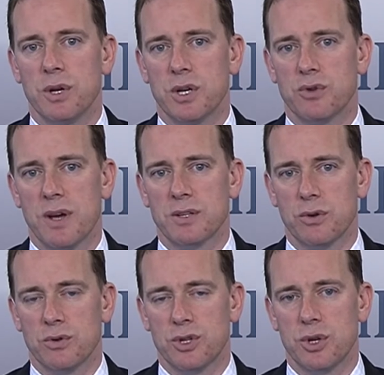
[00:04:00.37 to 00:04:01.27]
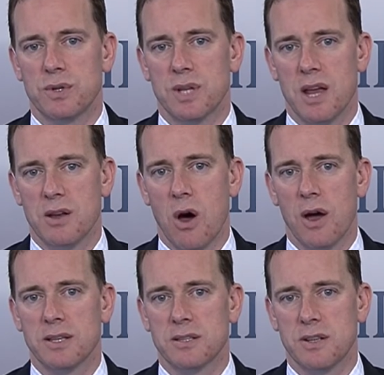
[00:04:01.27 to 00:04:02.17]
address on Tuesday
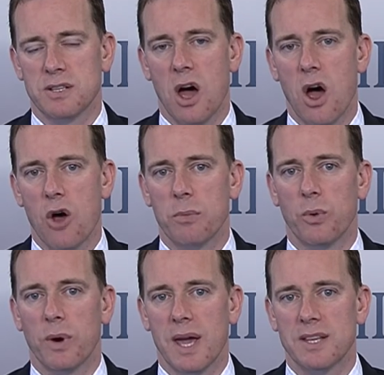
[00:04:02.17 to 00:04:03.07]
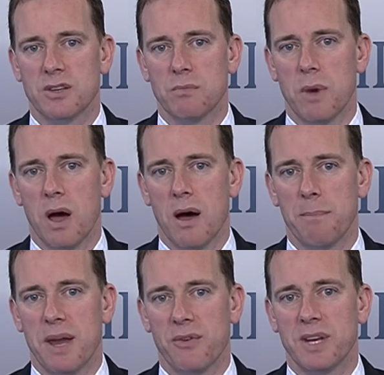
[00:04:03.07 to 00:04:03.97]
night. There's hope that we'll get some uh,
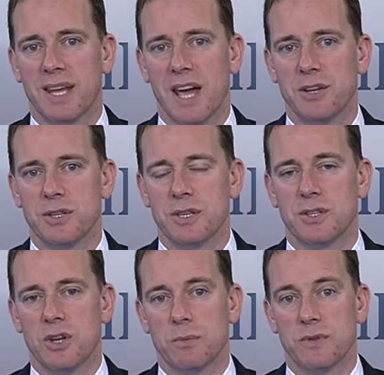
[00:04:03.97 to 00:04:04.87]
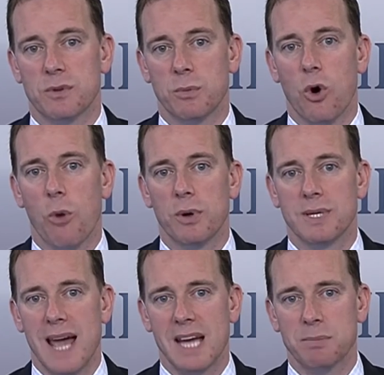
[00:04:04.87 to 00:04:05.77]
better indications in terms of some corporate
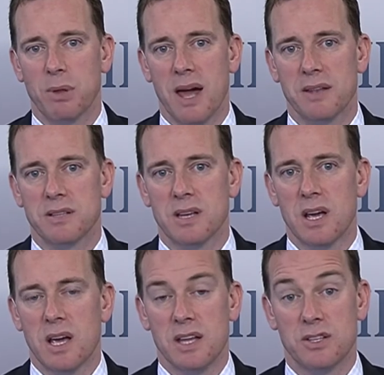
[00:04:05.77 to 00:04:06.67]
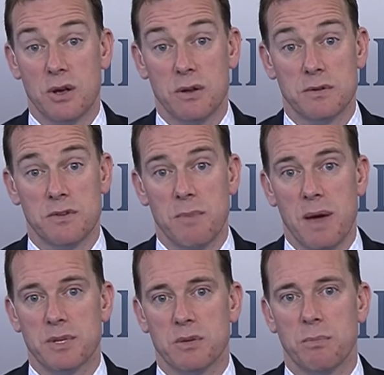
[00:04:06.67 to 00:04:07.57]
tax plans, in terms of maybe
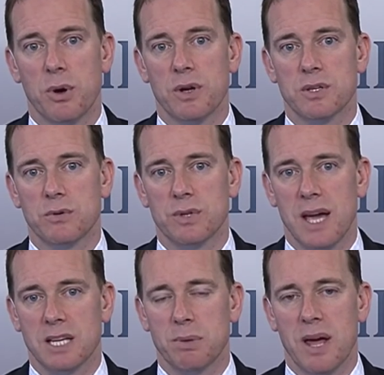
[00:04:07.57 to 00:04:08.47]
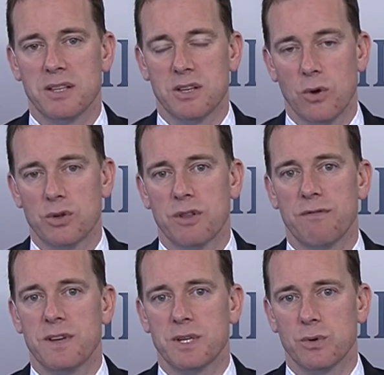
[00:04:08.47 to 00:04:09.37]
some personal tax plans, and also the
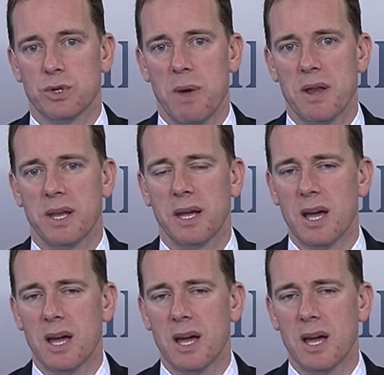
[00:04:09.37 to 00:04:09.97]
fiscal spending.